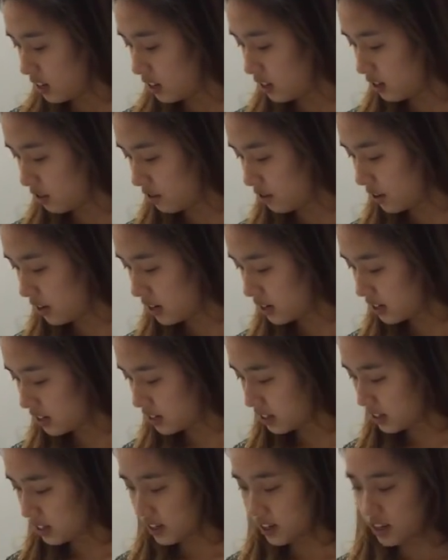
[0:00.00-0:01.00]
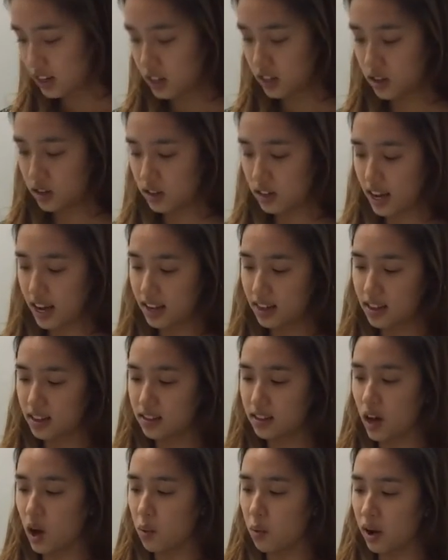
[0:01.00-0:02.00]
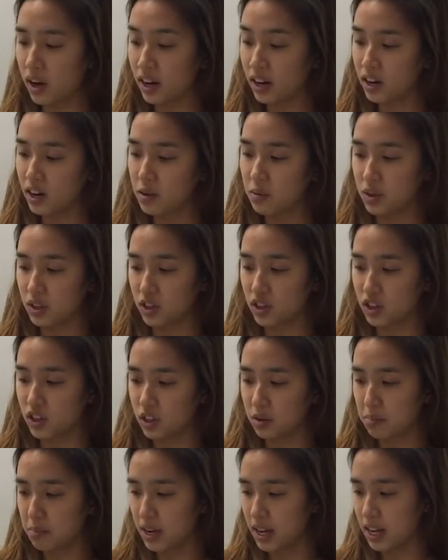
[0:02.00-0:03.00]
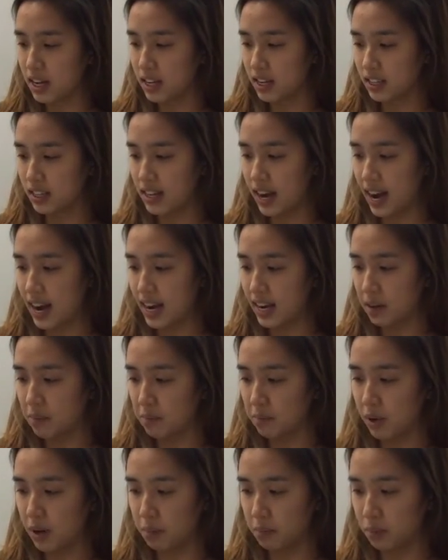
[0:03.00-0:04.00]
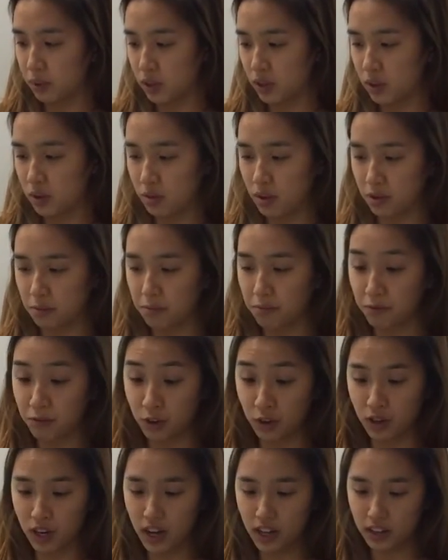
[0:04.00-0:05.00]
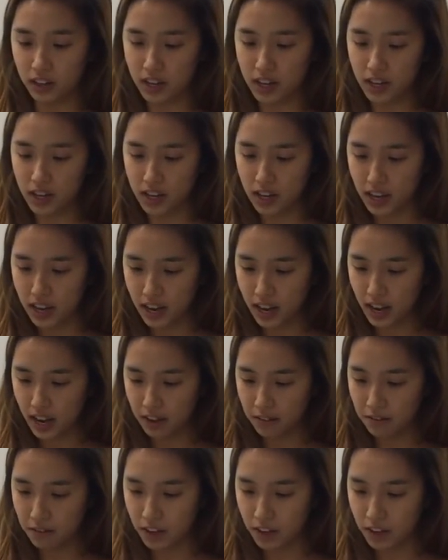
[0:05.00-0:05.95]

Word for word: So first, you take the salt water, which should be dyed blue with food coloring, and